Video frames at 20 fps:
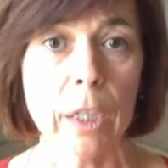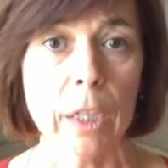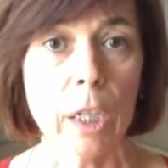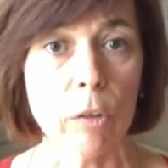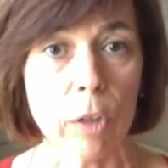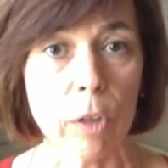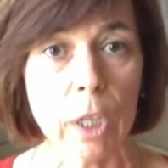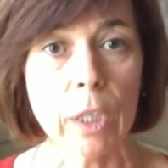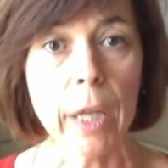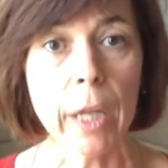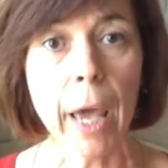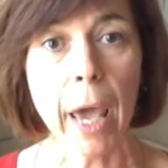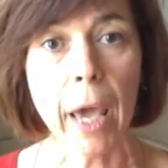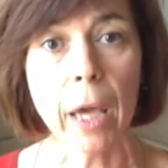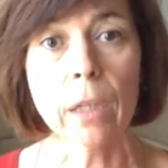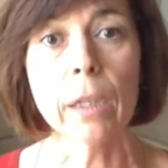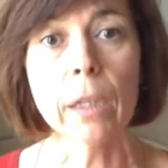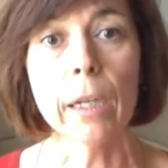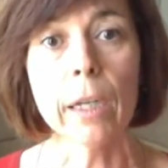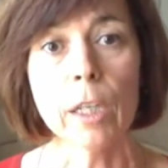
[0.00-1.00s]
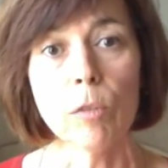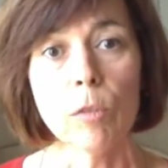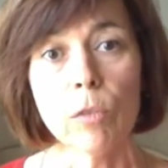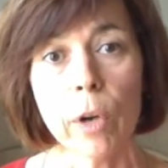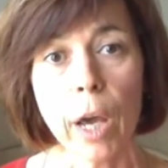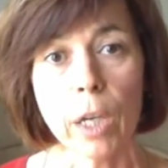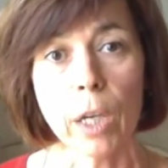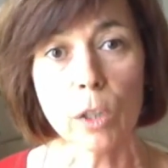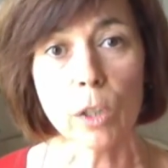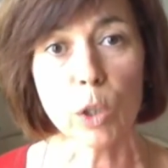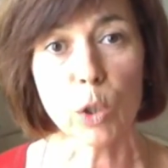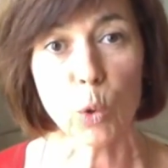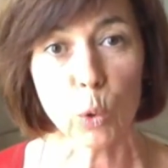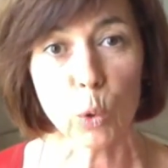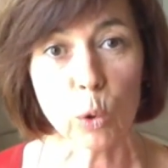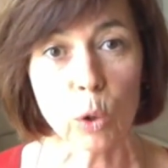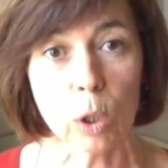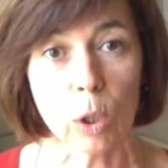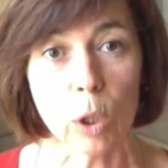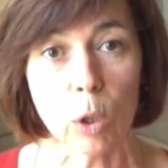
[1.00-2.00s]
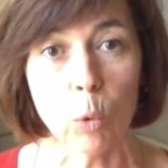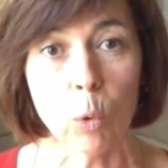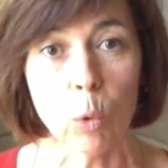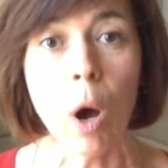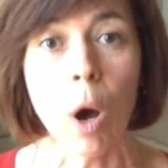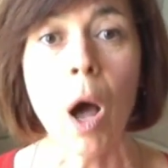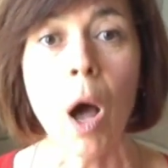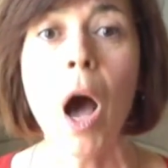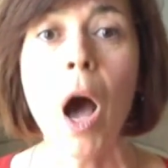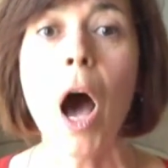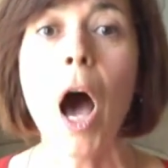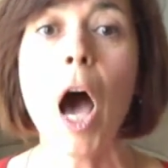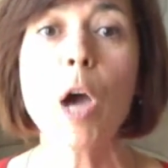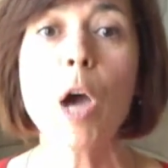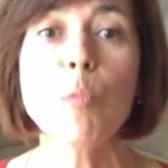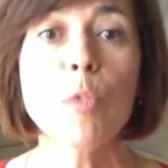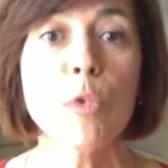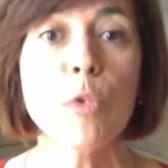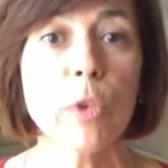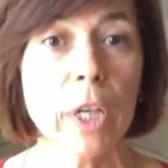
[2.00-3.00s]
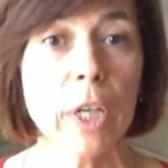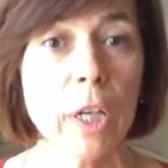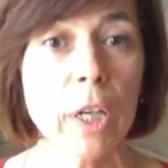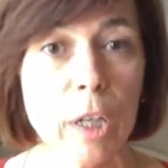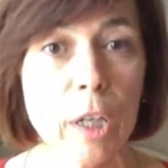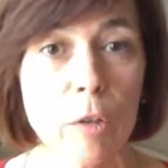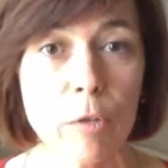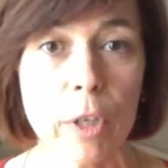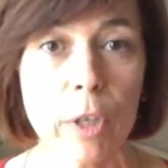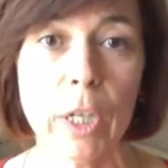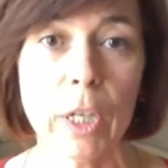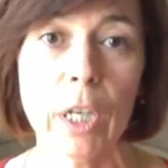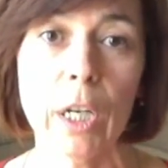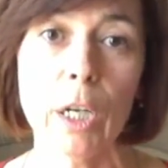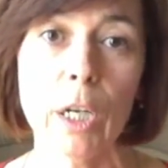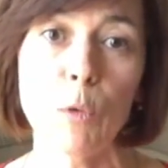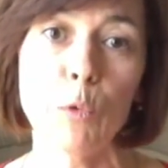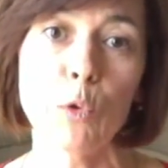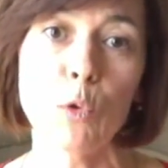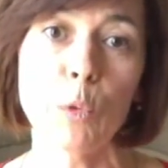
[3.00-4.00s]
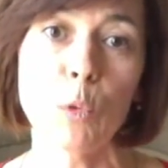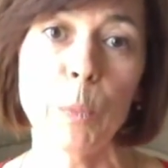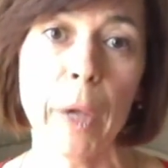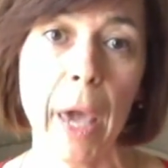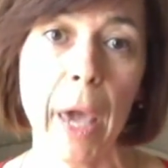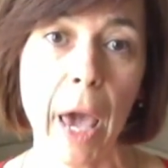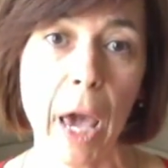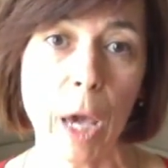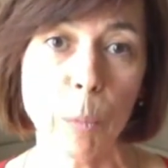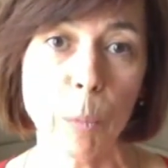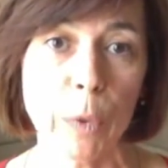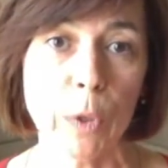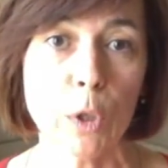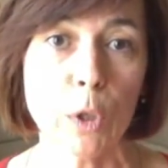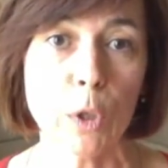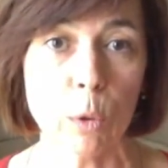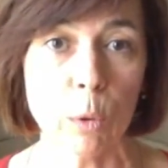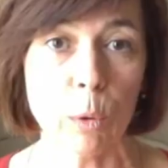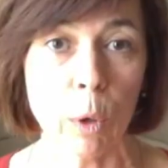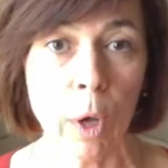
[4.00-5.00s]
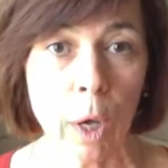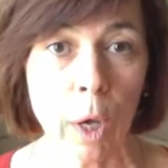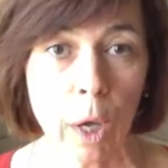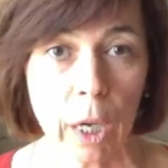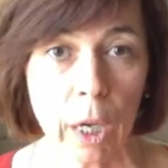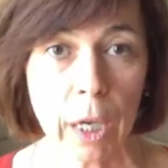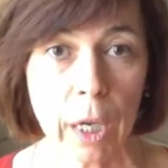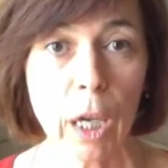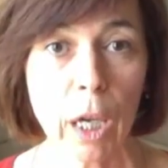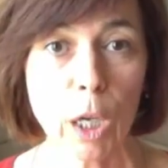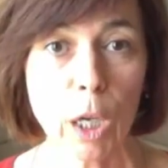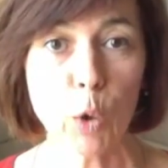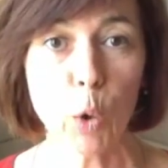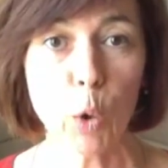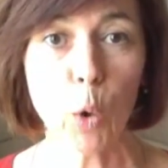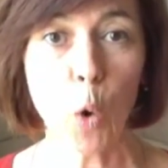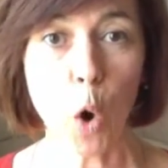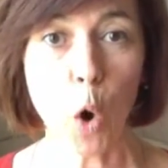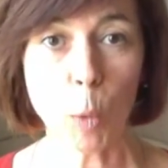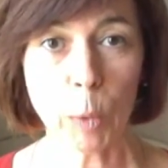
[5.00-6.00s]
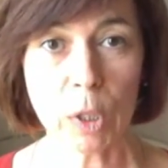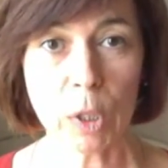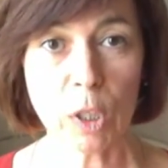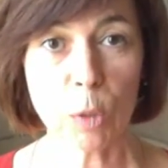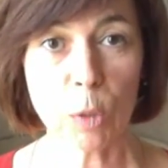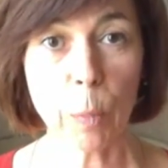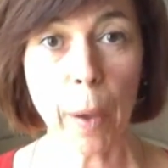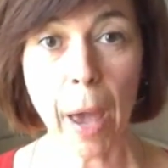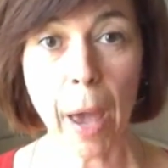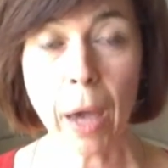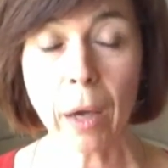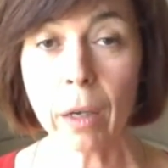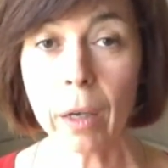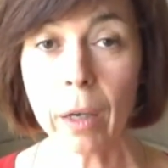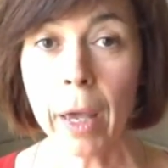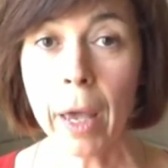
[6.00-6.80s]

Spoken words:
irina@liveright.eu. I'm really, really would be happy to hear your comments back.